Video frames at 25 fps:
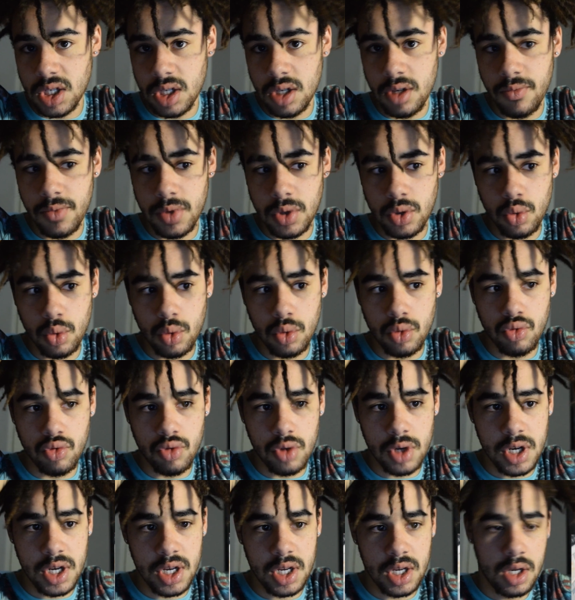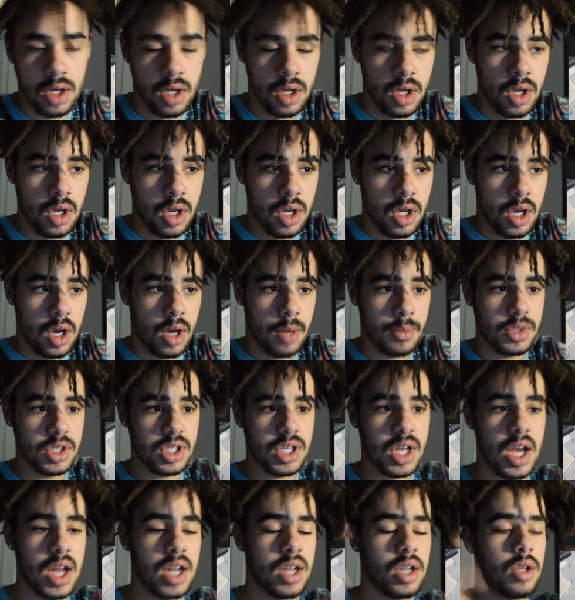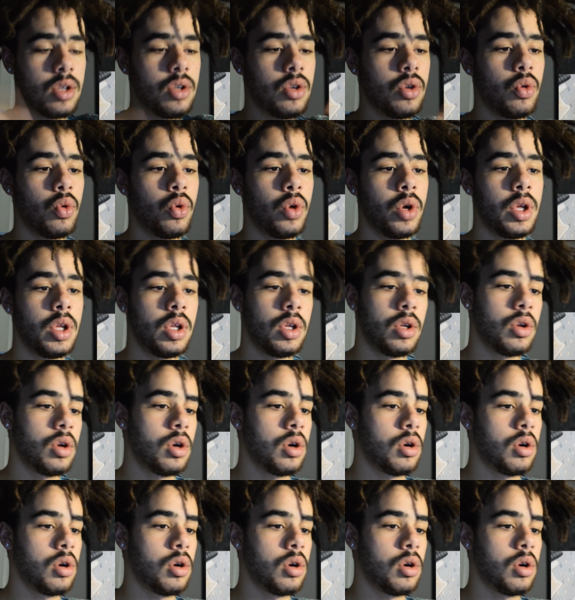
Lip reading: individual dread. I'm just kind of doing,